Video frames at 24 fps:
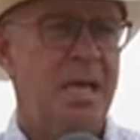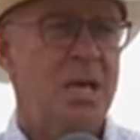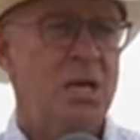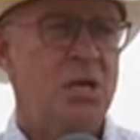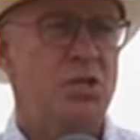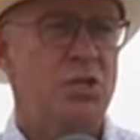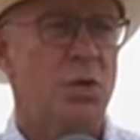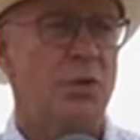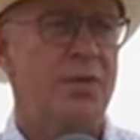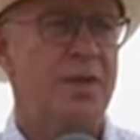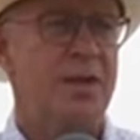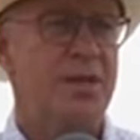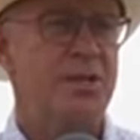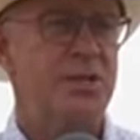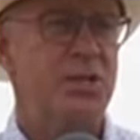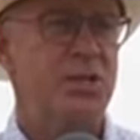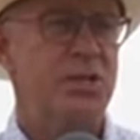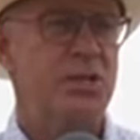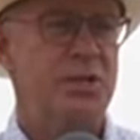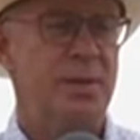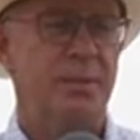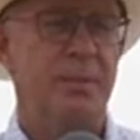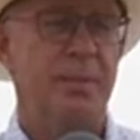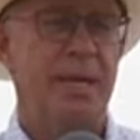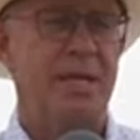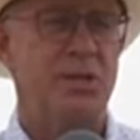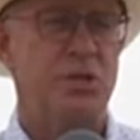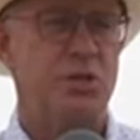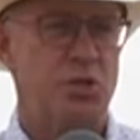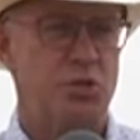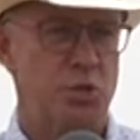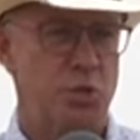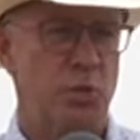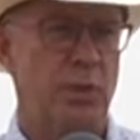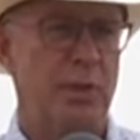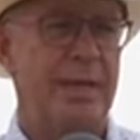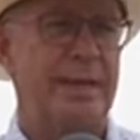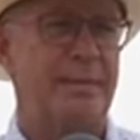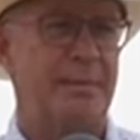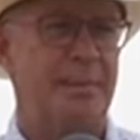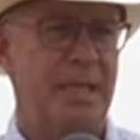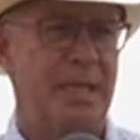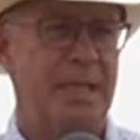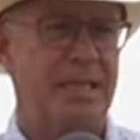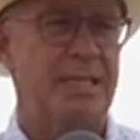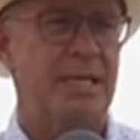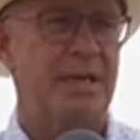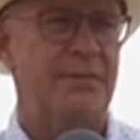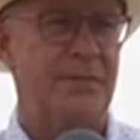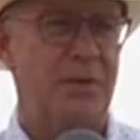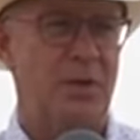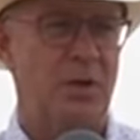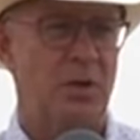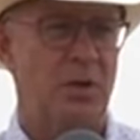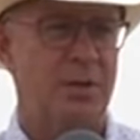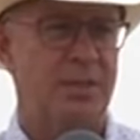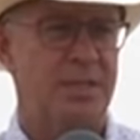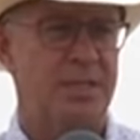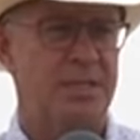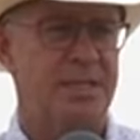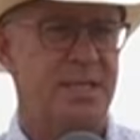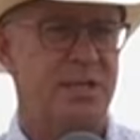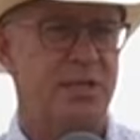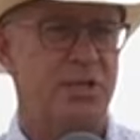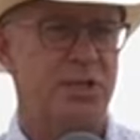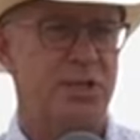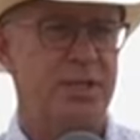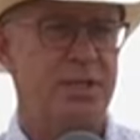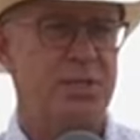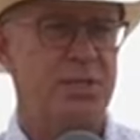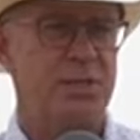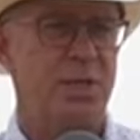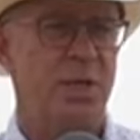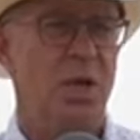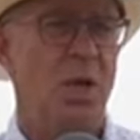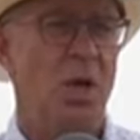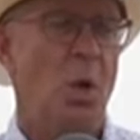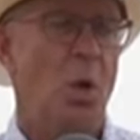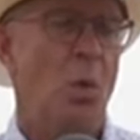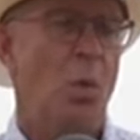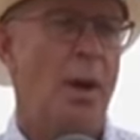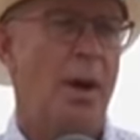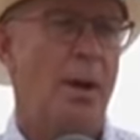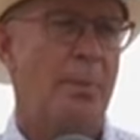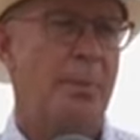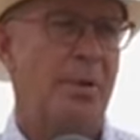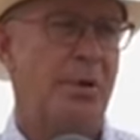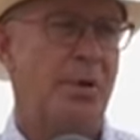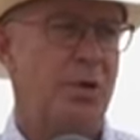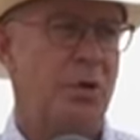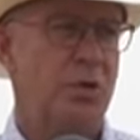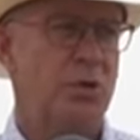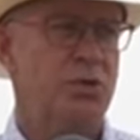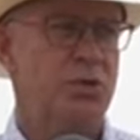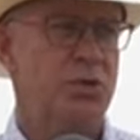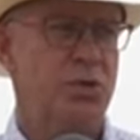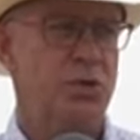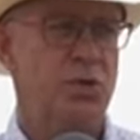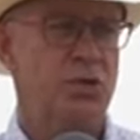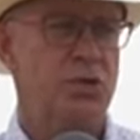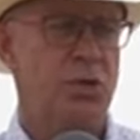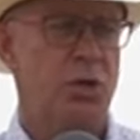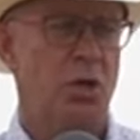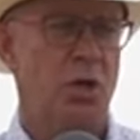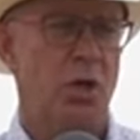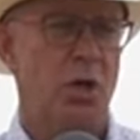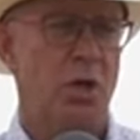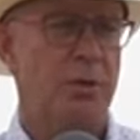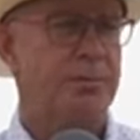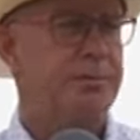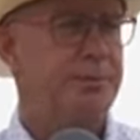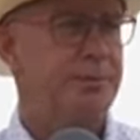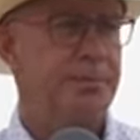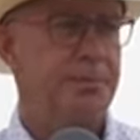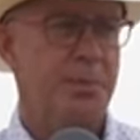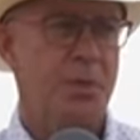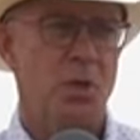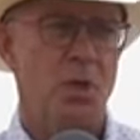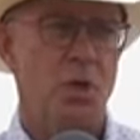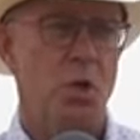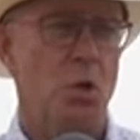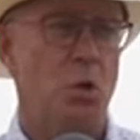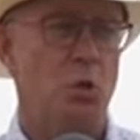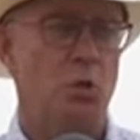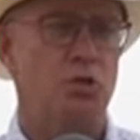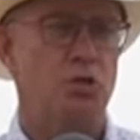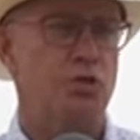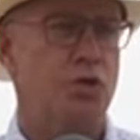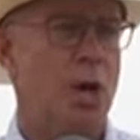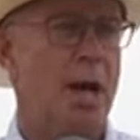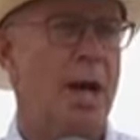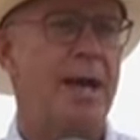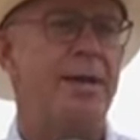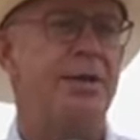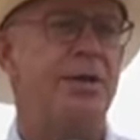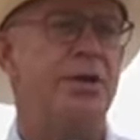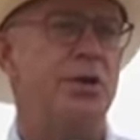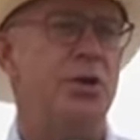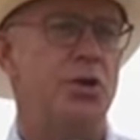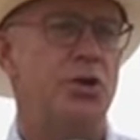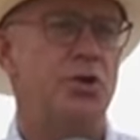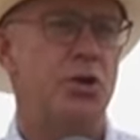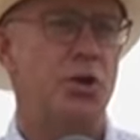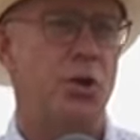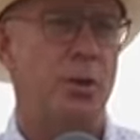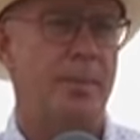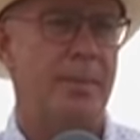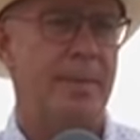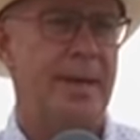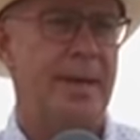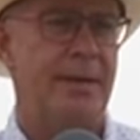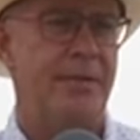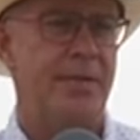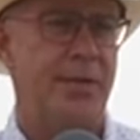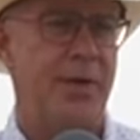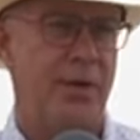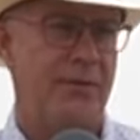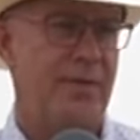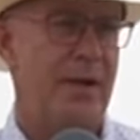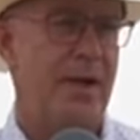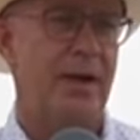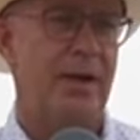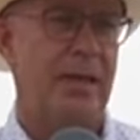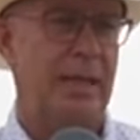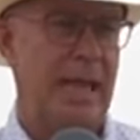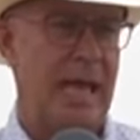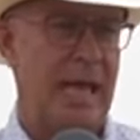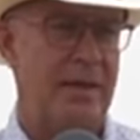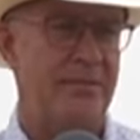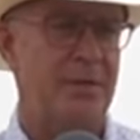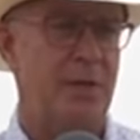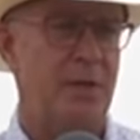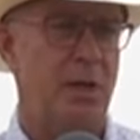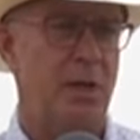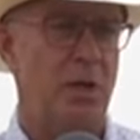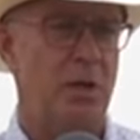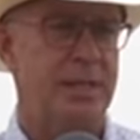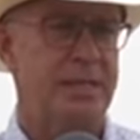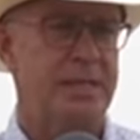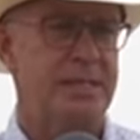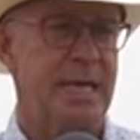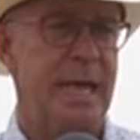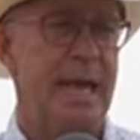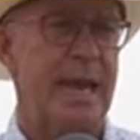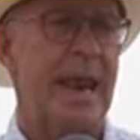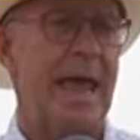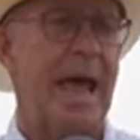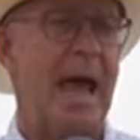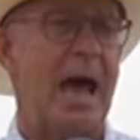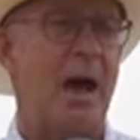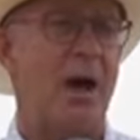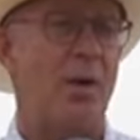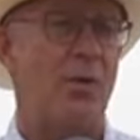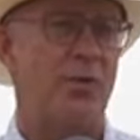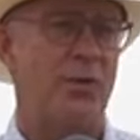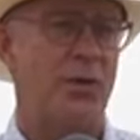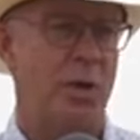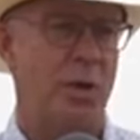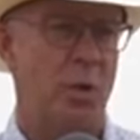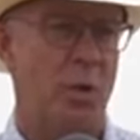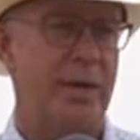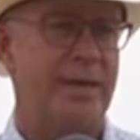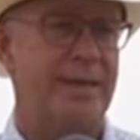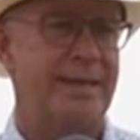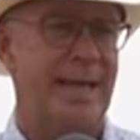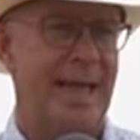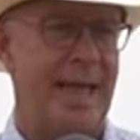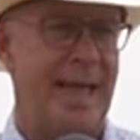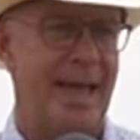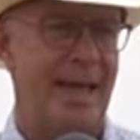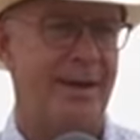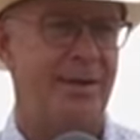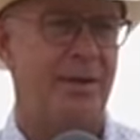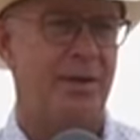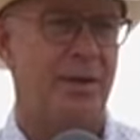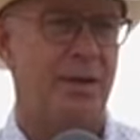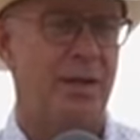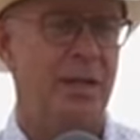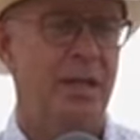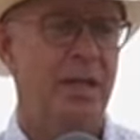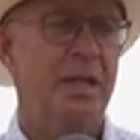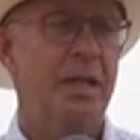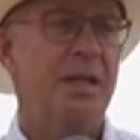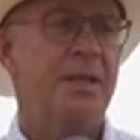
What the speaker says: So these are some extremely difficult decisions where producers are, you know, trying to determine their very livelihoods and how they're going to handle